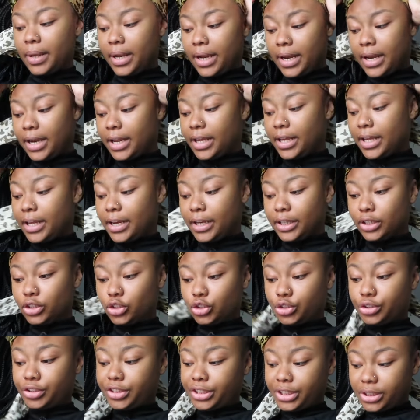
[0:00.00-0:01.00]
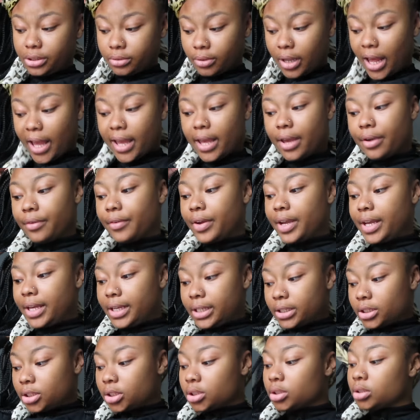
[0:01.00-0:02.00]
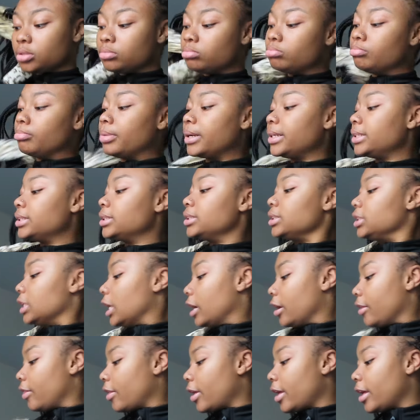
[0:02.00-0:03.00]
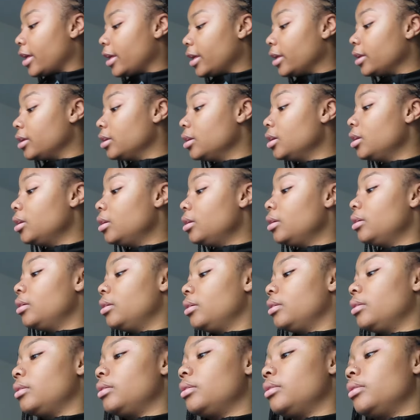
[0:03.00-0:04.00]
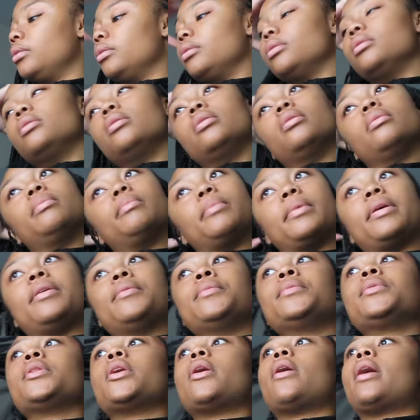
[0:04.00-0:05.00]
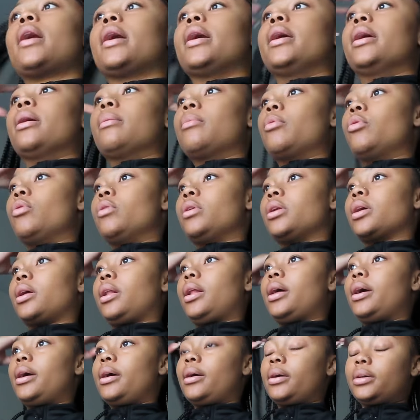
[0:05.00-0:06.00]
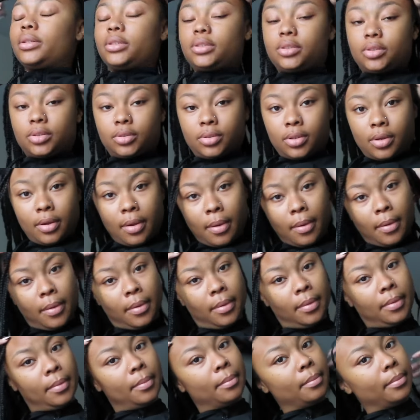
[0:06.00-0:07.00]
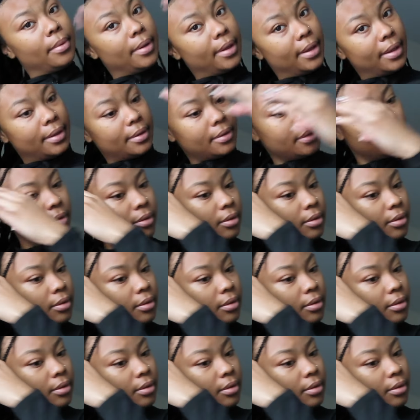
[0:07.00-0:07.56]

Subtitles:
put any jewelry, like earrings, bracelets, none of that, even though I am going to class. But